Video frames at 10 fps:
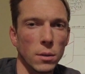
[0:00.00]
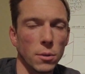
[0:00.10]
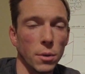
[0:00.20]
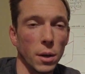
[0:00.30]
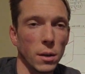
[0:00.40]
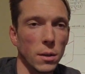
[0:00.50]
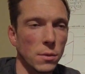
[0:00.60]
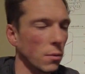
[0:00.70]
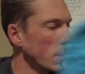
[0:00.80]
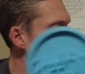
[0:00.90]
creating this
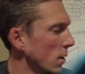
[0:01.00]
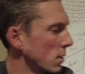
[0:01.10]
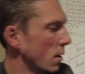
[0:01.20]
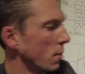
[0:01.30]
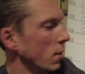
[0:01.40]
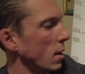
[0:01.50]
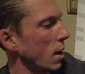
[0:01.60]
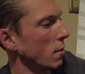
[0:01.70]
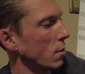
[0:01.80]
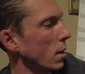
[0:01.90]
for me. That's kind of fun to
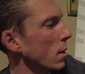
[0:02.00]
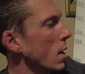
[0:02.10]
have around.